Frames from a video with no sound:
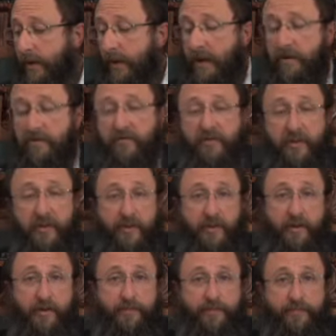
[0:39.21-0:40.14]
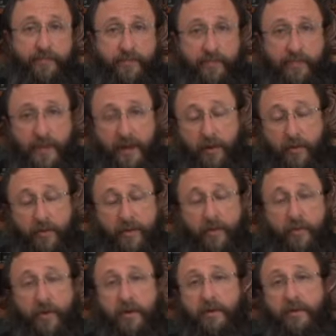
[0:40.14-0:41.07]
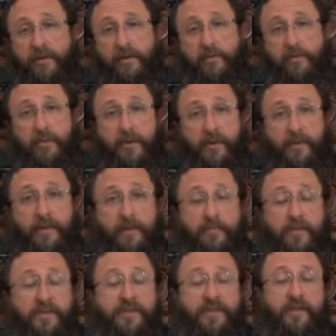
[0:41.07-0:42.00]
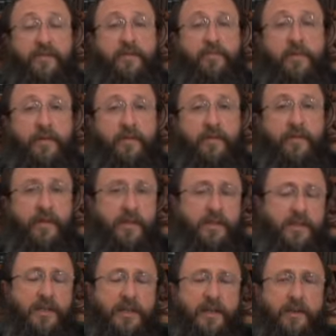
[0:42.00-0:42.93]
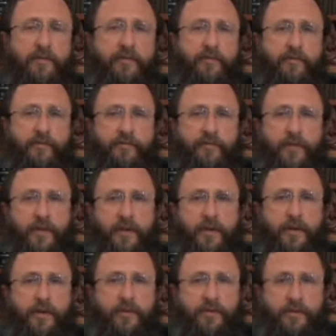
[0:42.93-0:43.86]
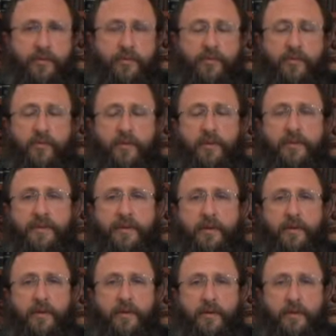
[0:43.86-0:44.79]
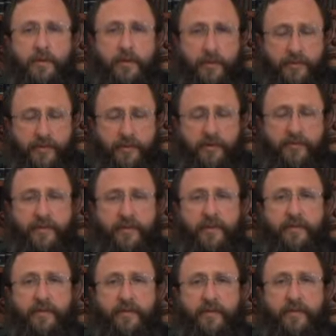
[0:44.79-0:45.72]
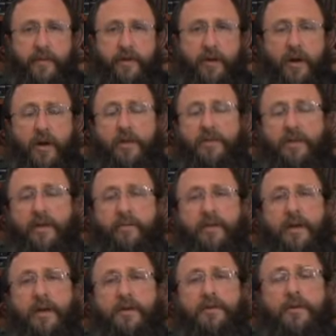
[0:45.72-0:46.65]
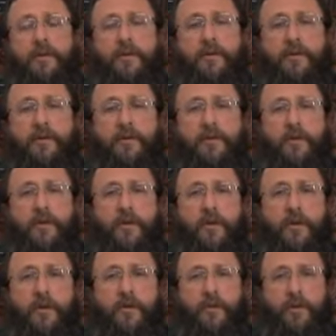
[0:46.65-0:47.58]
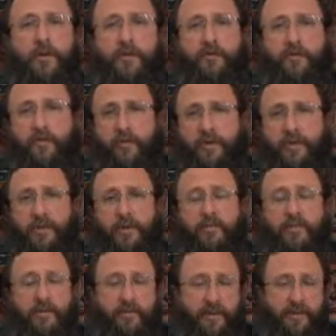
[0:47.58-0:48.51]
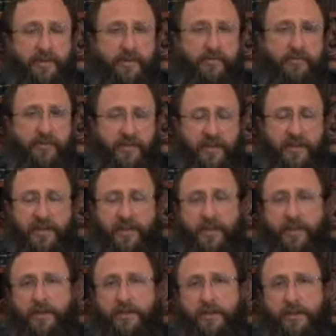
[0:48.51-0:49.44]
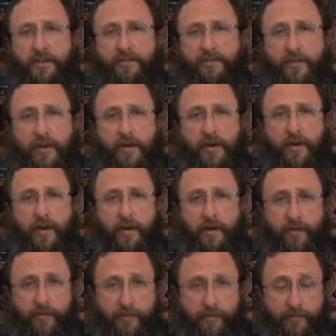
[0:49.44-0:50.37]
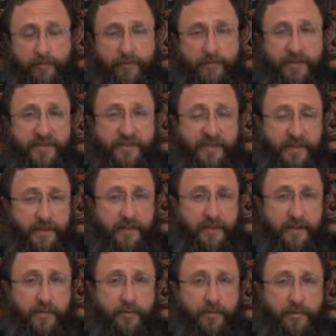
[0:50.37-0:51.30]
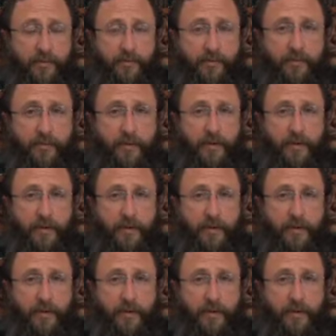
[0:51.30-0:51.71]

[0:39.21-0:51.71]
how fitting now that we are in the midst of the month of Kislev. Soon we'll be observing the holiday of Hanukkah, which of course commemorates the rededication of the Second Temple,